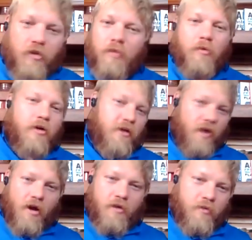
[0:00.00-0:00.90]
only working
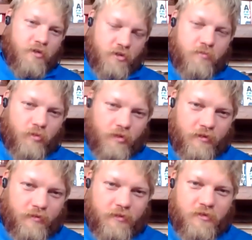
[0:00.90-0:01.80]
auto at this point.
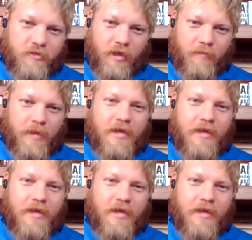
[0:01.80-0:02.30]
At this point, I'm